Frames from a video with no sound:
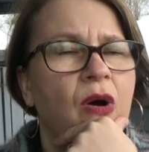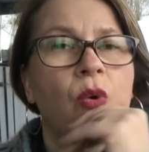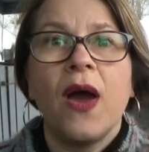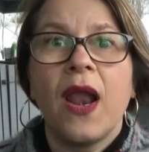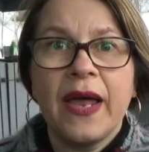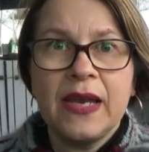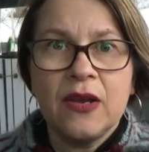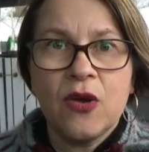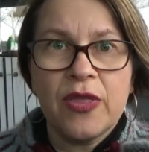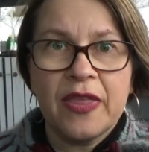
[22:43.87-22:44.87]
Well, I
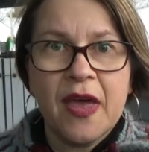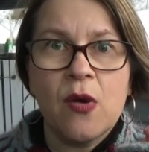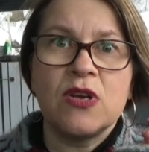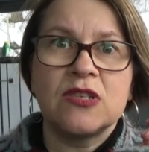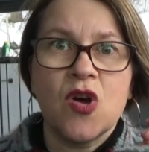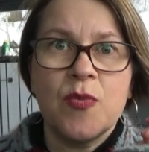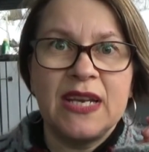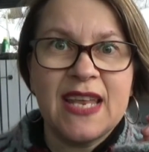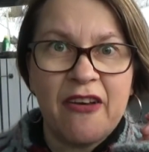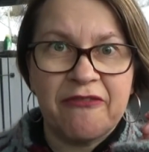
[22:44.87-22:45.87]
didn't know that there were so many
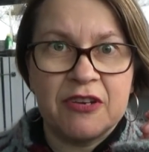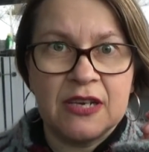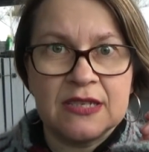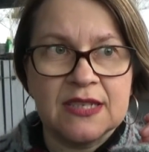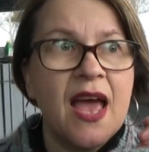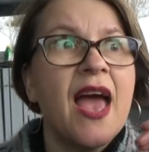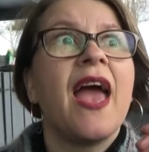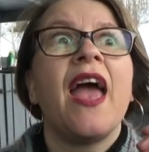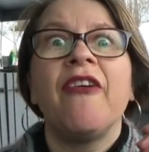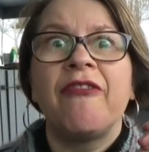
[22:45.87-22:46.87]
daffodils
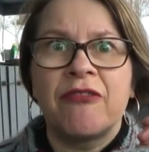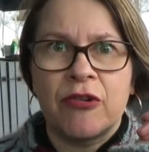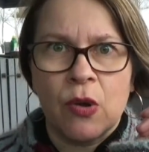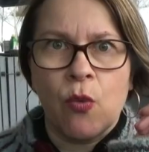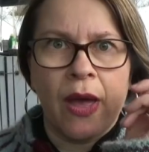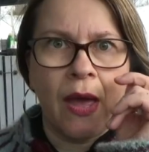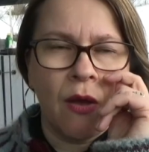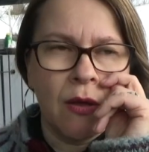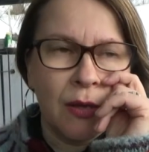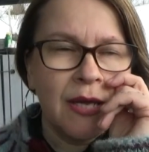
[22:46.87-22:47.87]
everywhere.